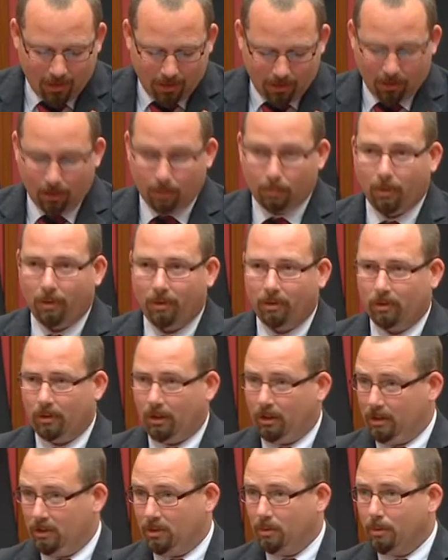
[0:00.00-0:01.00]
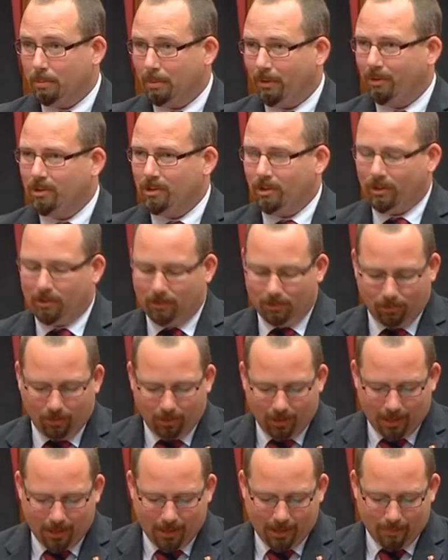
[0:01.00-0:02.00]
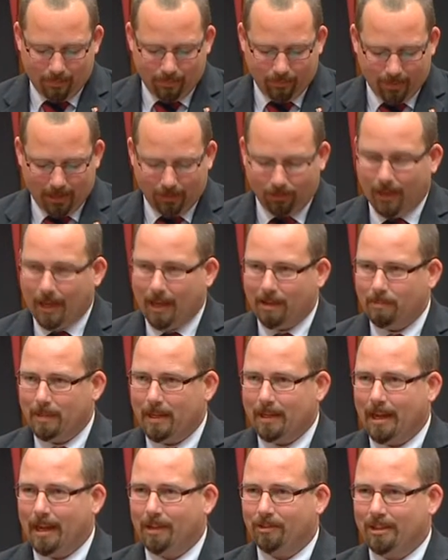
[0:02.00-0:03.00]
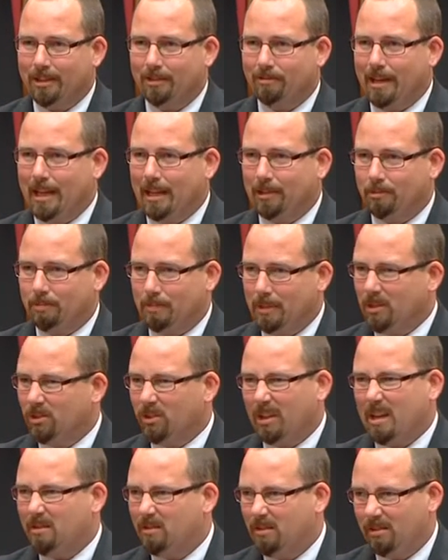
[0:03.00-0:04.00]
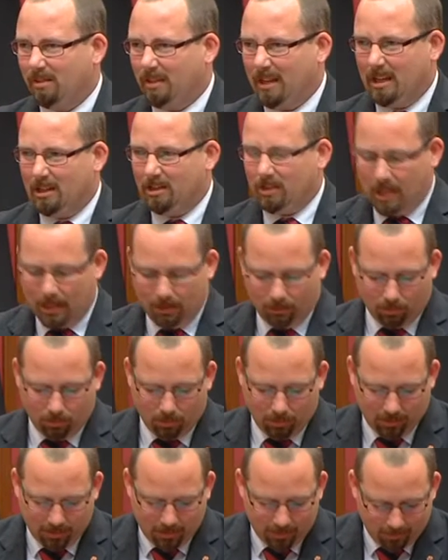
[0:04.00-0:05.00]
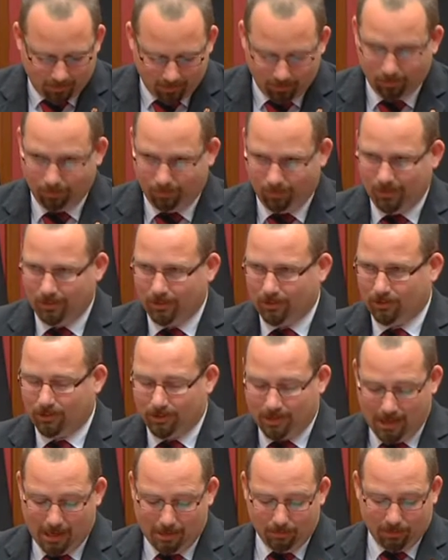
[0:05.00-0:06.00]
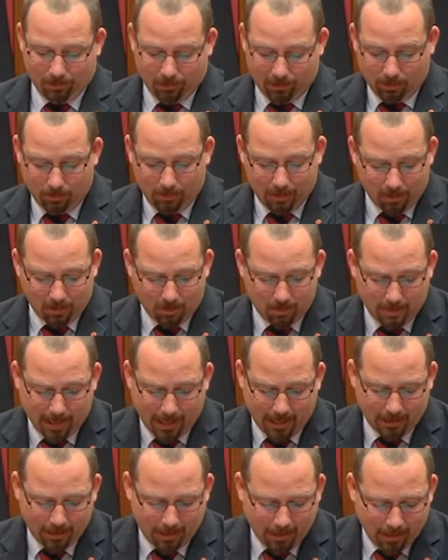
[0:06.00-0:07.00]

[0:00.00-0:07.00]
and I do apologise if they have been asked in advance, because I haven't had a chance to really listen to every single bit of the debate.